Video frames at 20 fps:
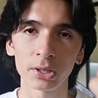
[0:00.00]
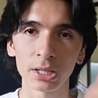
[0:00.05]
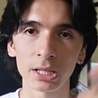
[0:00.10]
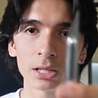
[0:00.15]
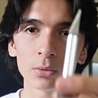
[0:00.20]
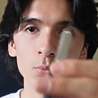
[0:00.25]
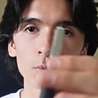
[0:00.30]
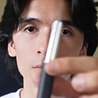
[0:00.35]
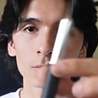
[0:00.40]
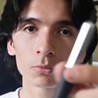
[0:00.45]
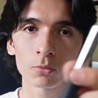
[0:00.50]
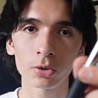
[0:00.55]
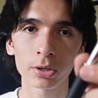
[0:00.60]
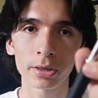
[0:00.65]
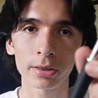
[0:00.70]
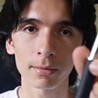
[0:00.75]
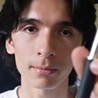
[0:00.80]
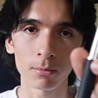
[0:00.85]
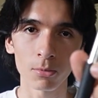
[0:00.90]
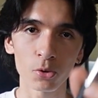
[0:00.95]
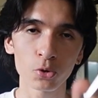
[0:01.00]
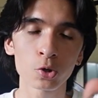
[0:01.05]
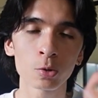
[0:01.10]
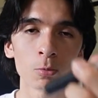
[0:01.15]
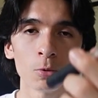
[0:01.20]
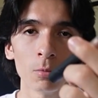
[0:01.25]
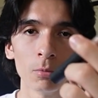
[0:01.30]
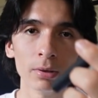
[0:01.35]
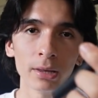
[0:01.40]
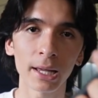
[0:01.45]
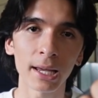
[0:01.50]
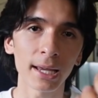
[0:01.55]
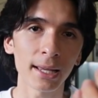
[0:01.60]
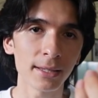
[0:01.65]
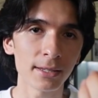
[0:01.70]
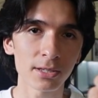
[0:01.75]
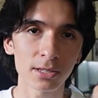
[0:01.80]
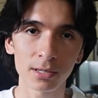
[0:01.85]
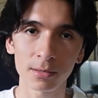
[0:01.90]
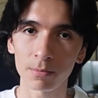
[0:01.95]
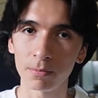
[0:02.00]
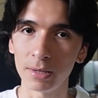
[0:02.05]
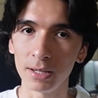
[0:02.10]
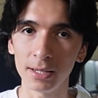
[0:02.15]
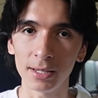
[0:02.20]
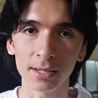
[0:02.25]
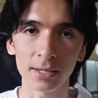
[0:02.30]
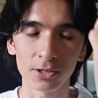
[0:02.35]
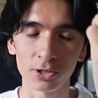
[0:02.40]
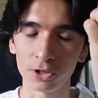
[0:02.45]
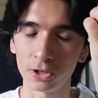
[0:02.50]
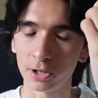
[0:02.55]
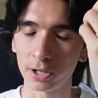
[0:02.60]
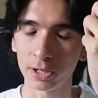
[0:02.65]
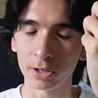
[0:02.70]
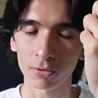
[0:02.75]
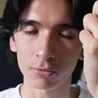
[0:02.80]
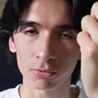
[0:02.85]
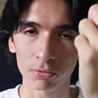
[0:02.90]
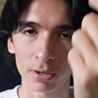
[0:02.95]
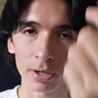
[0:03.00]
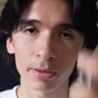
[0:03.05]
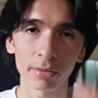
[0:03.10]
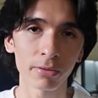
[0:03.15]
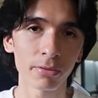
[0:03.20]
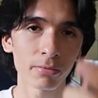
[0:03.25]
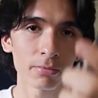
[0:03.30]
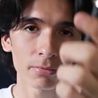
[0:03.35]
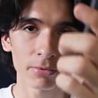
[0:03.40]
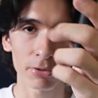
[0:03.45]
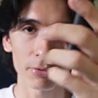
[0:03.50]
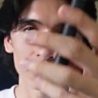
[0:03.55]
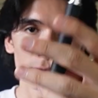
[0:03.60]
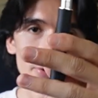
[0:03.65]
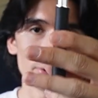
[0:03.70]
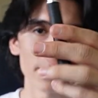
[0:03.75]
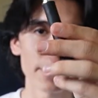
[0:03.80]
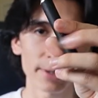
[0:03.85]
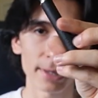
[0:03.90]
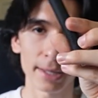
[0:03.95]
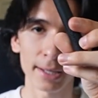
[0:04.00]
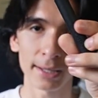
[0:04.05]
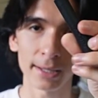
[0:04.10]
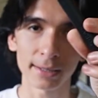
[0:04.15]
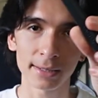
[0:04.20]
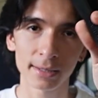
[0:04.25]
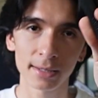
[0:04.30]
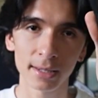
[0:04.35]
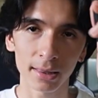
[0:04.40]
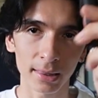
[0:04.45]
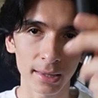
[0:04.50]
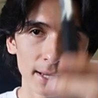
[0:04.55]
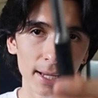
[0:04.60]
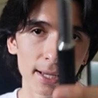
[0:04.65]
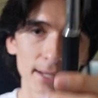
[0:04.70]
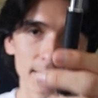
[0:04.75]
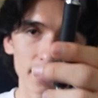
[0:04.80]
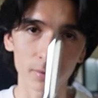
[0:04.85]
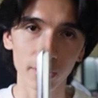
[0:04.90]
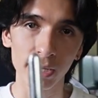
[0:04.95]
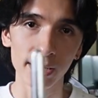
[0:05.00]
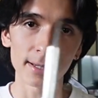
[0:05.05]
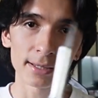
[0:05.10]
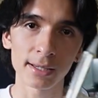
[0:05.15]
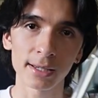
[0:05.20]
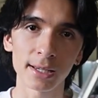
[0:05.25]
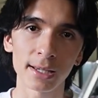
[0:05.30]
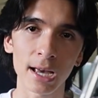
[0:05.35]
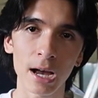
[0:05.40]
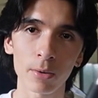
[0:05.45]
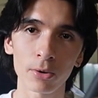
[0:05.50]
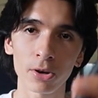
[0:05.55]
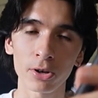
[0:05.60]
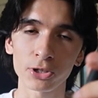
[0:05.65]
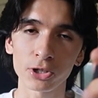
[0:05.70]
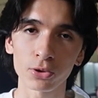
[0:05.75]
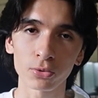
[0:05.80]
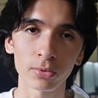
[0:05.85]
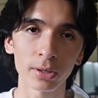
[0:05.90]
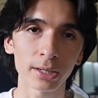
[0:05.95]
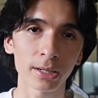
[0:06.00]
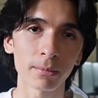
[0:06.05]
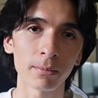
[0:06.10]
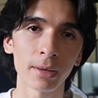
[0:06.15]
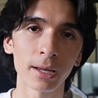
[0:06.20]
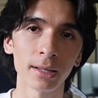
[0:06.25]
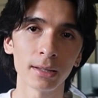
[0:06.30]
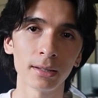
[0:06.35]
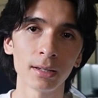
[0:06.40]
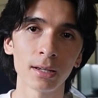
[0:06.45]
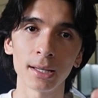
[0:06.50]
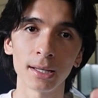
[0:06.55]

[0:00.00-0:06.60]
Get one with multiple blades because you're gonna run through those things like crazy. I would also recommend